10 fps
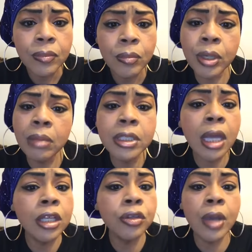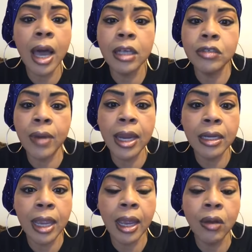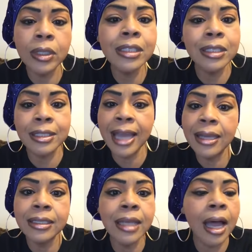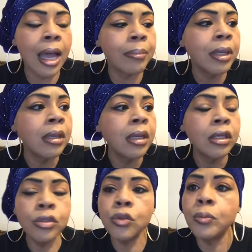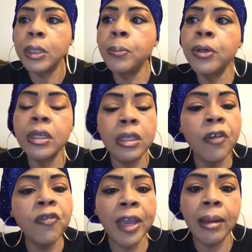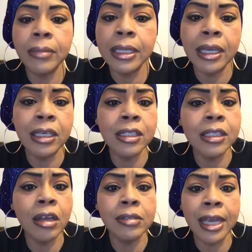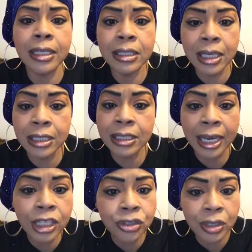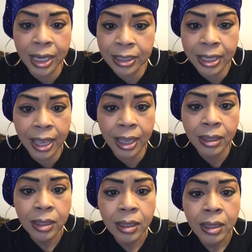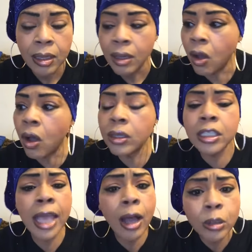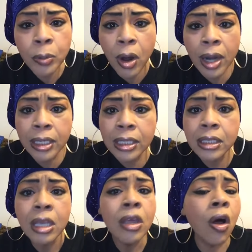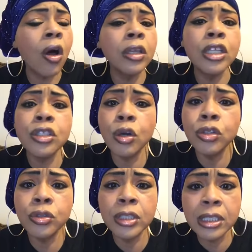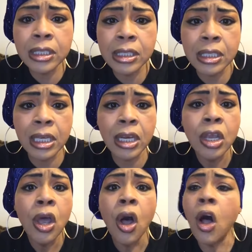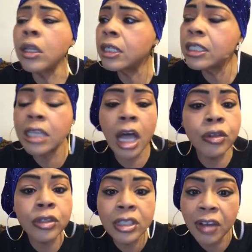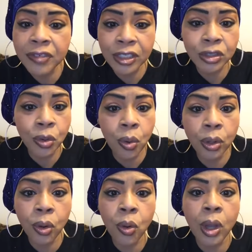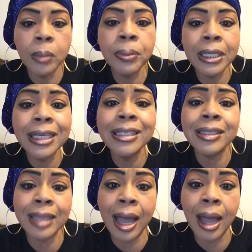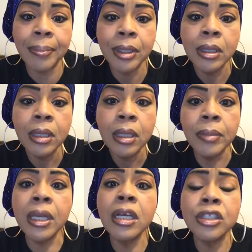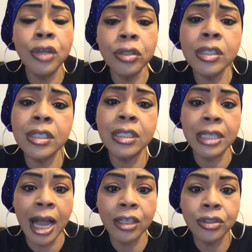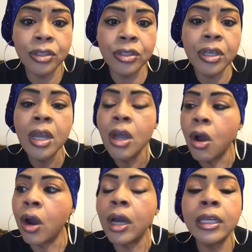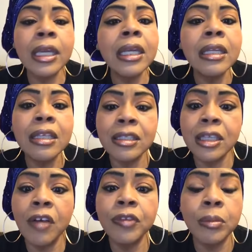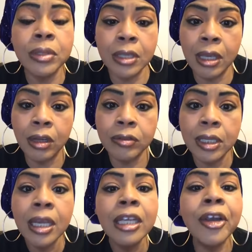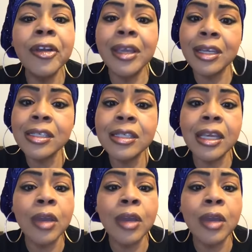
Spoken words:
But I'm telling you guys right now, this is not the time to be putting your family and yourselves in danger like that. All these house parties, all this social distancing, all of this other stuff that's going on, please stop. Because nurses and doctors are getting this stuff themselves. They're getting sick.